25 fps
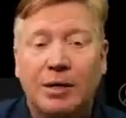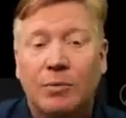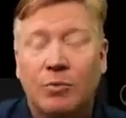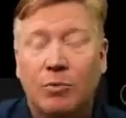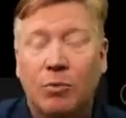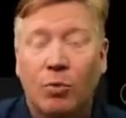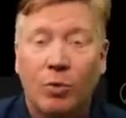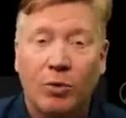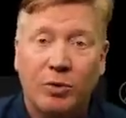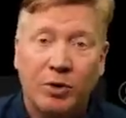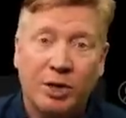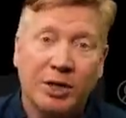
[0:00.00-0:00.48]

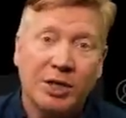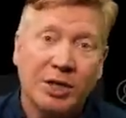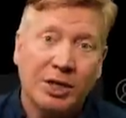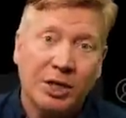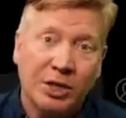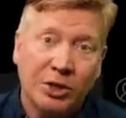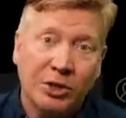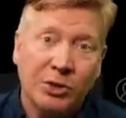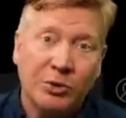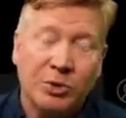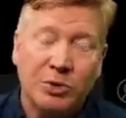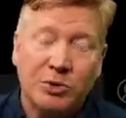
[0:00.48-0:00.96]
what we're gonna
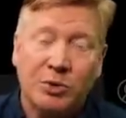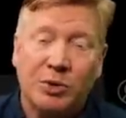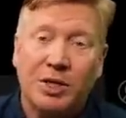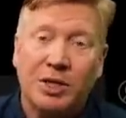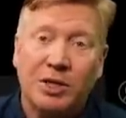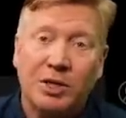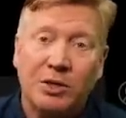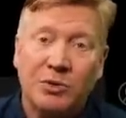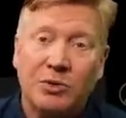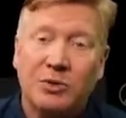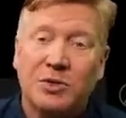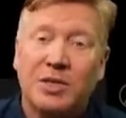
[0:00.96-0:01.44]
do is we're gonna
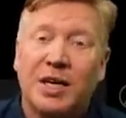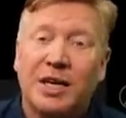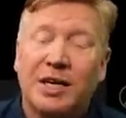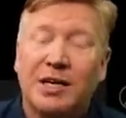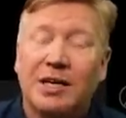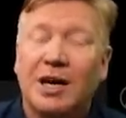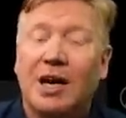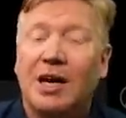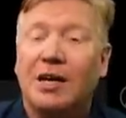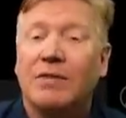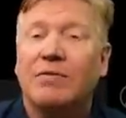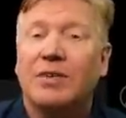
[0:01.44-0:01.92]
use that
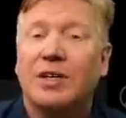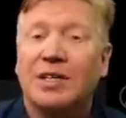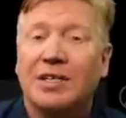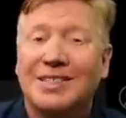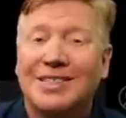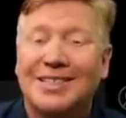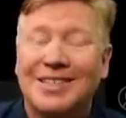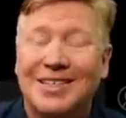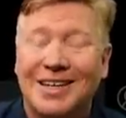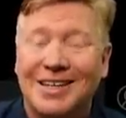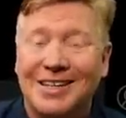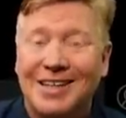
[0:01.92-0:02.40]
convex
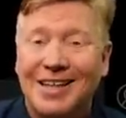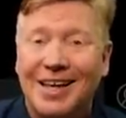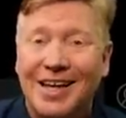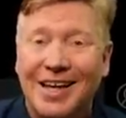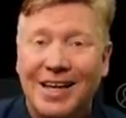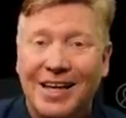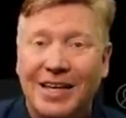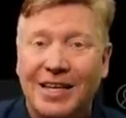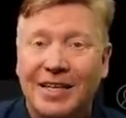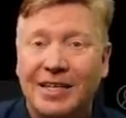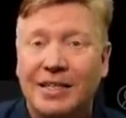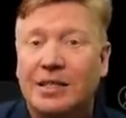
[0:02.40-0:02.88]

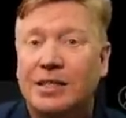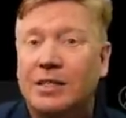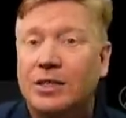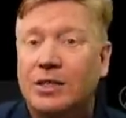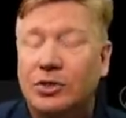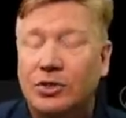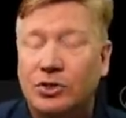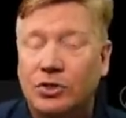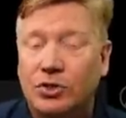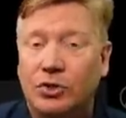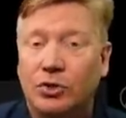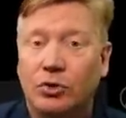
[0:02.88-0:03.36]
CLI
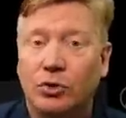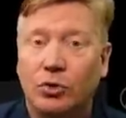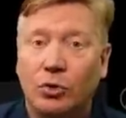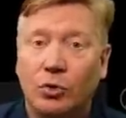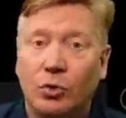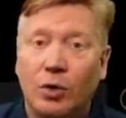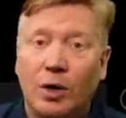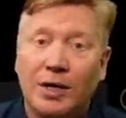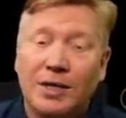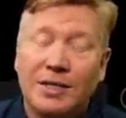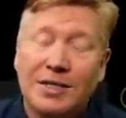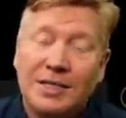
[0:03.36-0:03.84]

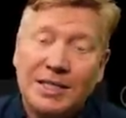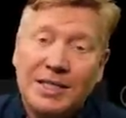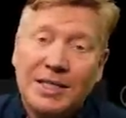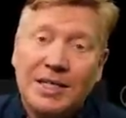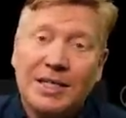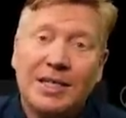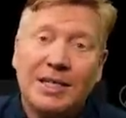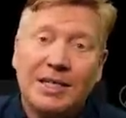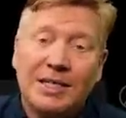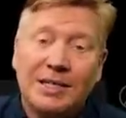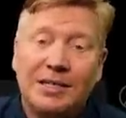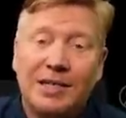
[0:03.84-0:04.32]
to
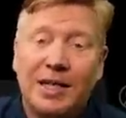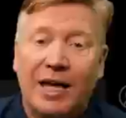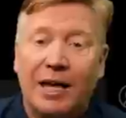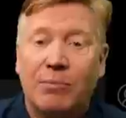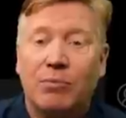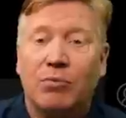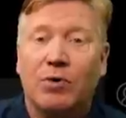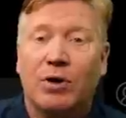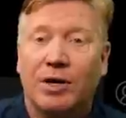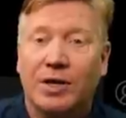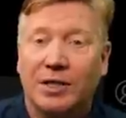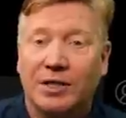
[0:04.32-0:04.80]
seed that
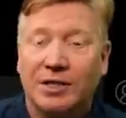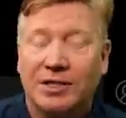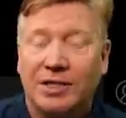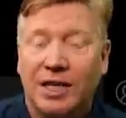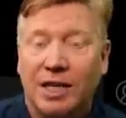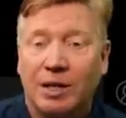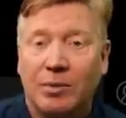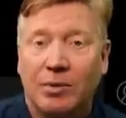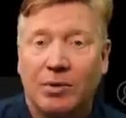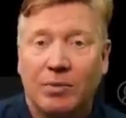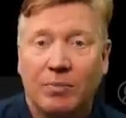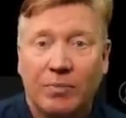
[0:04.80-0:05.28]
products
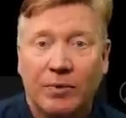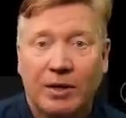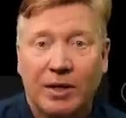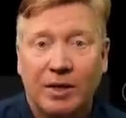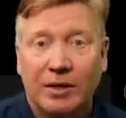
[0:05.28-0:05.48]
table.